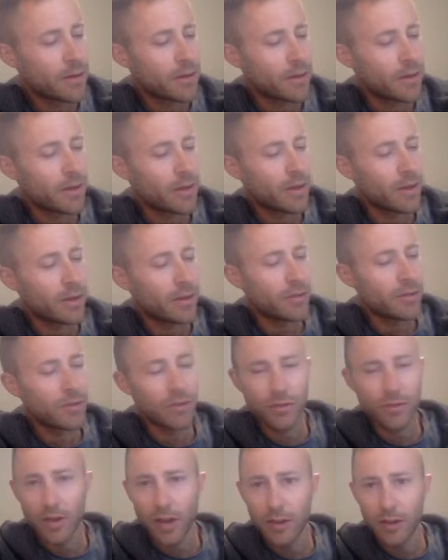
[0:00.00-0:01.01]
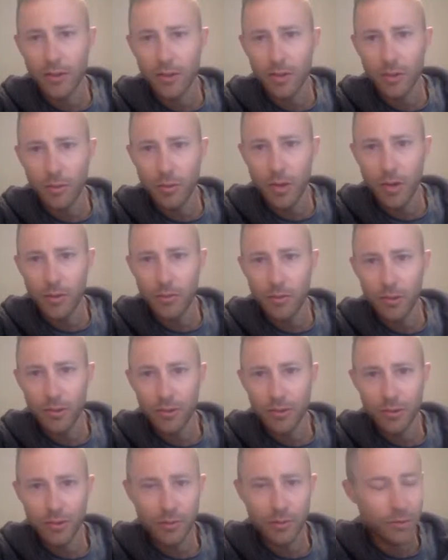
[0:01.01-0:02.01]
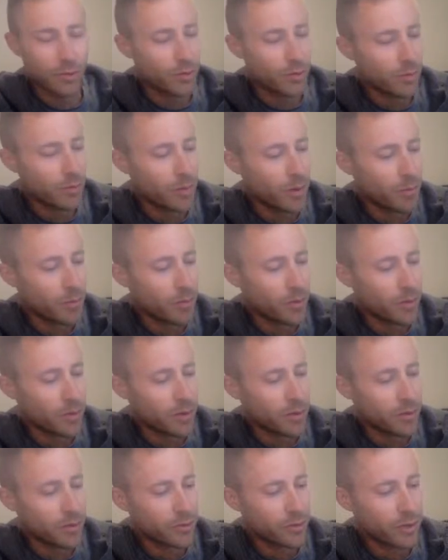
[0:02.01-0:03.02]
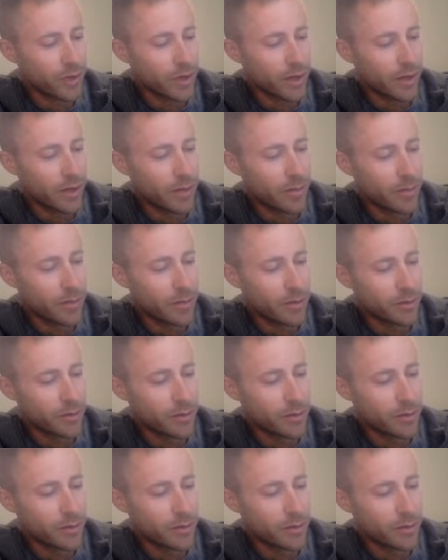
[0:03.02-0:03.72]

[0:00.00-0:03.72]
And the size of the weight force, if you remember, is mg.